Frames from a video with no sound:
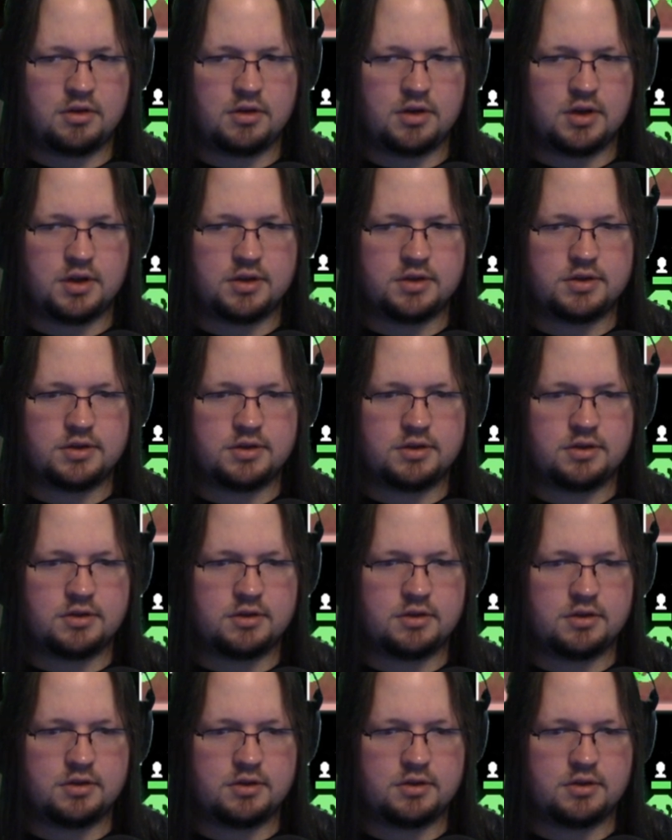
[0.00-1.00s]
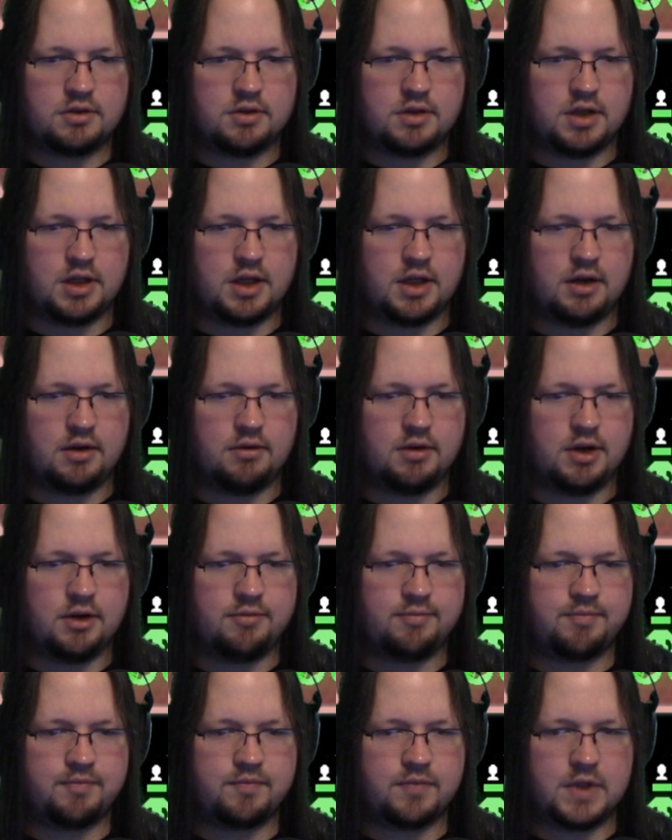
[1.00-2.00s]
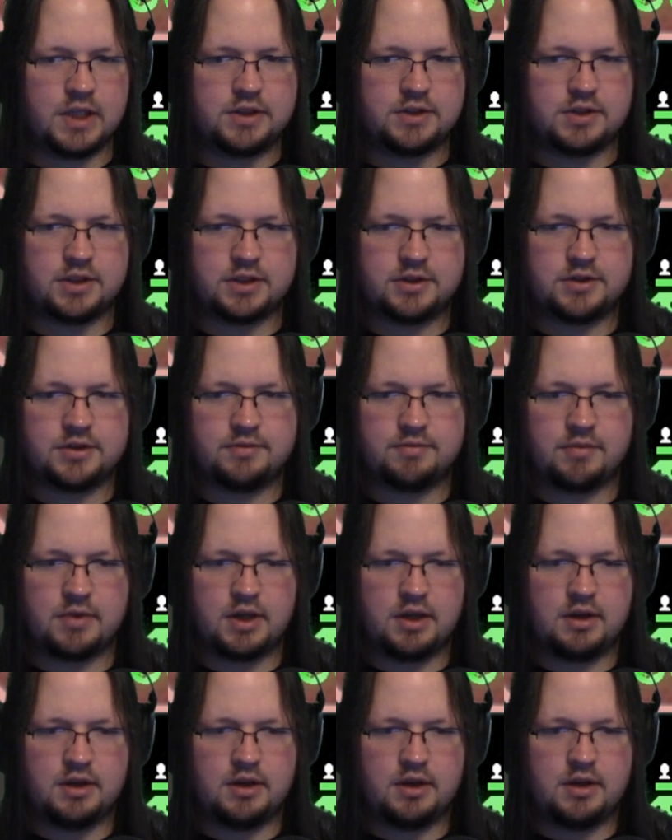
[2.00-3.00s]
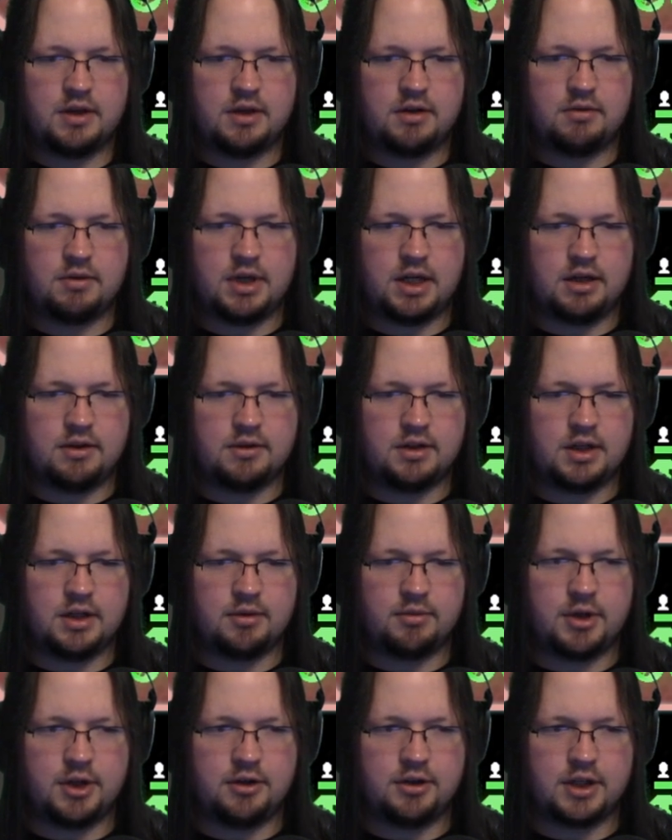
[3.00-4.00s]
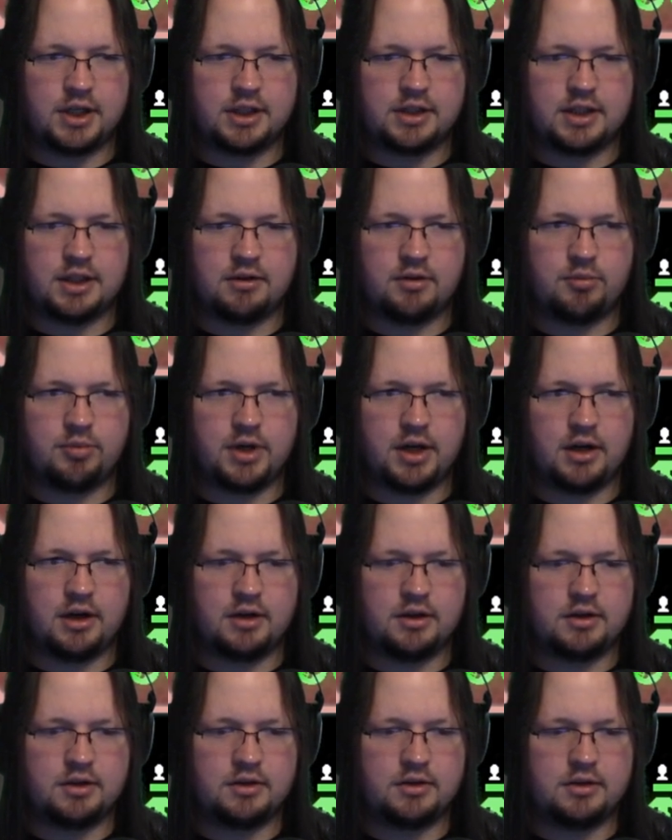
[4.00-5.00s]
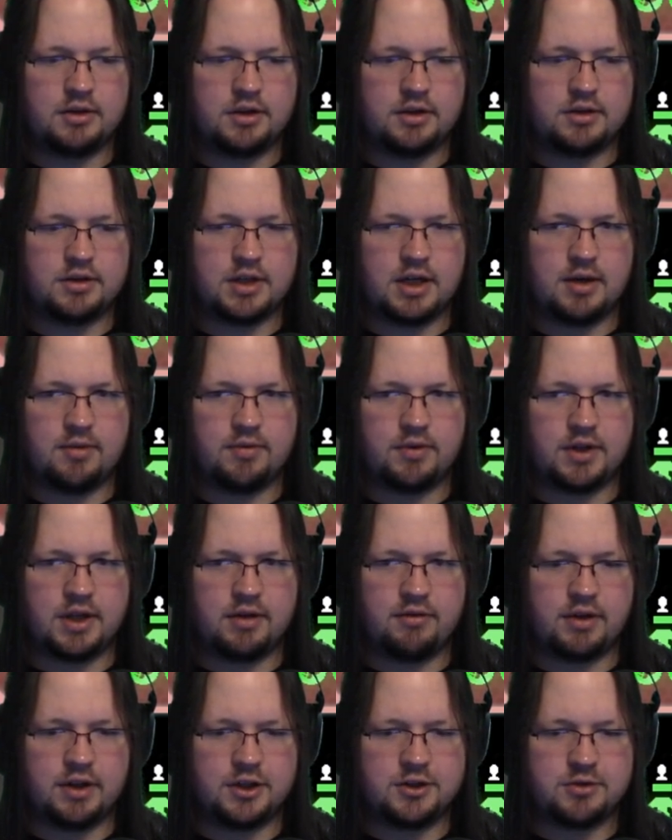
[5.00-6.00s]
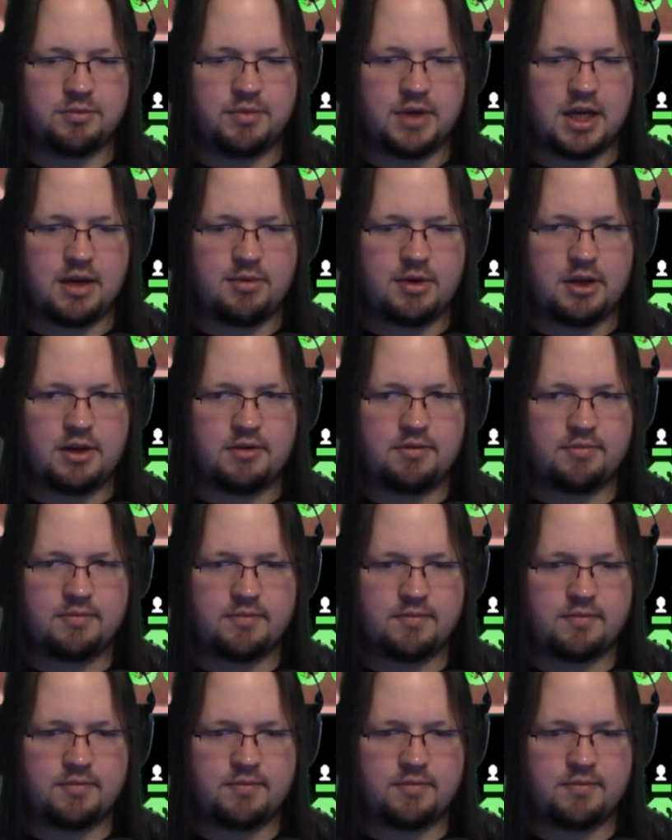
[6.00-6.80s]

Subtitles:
Nice. Oh, well. That sucks. Well, I'll be able to get that repaired in time for the heavy laser, maybe.